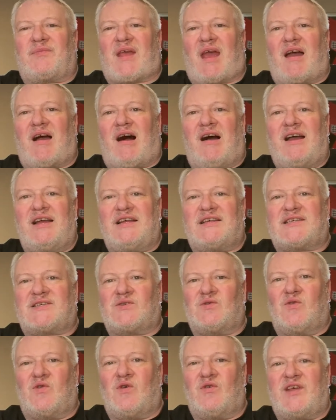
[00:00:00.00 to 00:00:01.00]
I
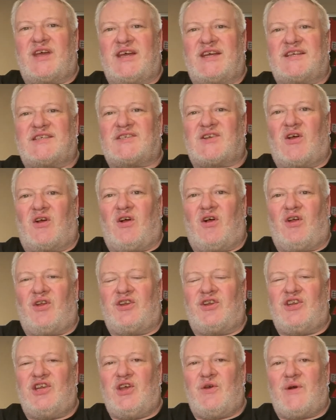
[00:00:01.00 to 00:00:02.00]
saw this on
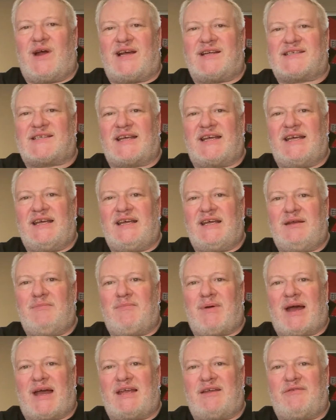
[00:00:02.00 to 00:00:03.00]
US
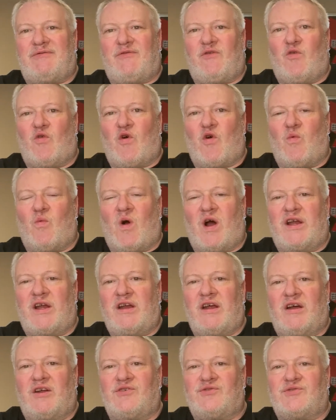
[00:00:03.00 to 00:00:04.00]
eBay for
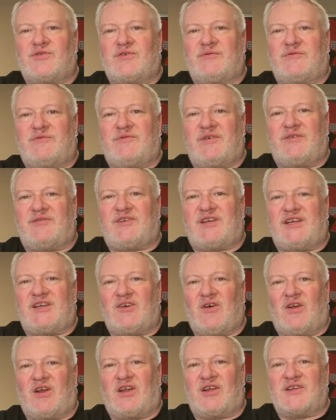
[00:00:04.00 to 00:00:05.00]

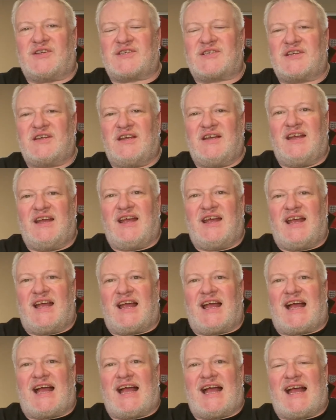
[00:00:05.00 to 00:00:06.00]
$150,
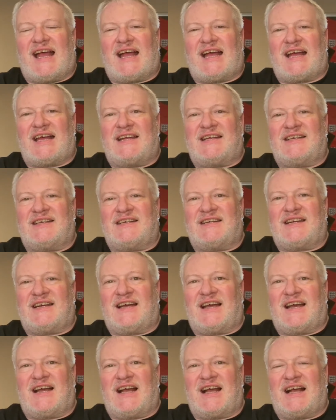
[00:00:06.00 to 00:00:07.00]
and
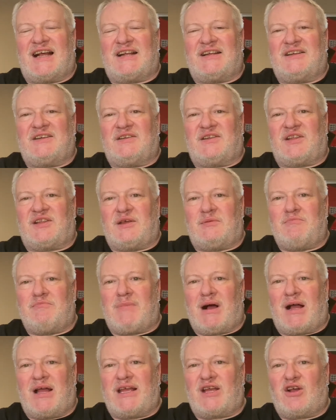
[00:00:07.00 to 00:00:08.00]
the
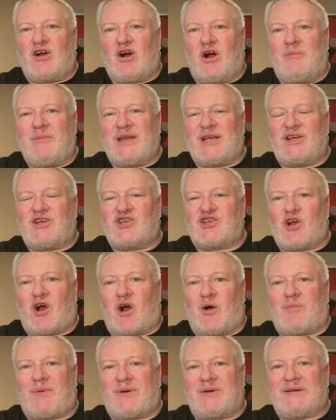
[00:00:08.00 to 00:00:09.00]
My Comic
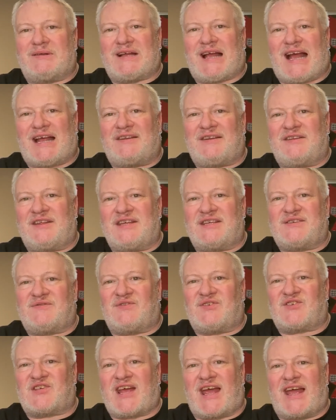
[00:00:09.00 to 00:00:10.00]
Shop had this for
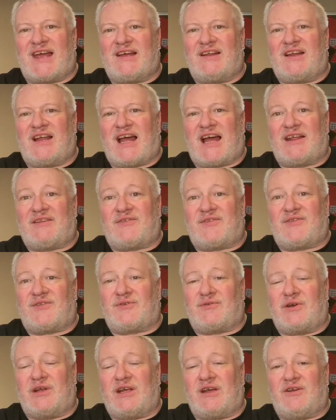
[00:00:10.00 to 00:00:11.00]
sale at
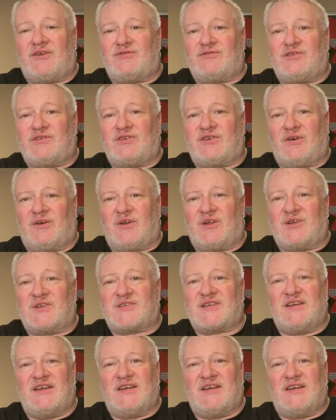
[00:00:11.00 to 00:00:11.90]
$300.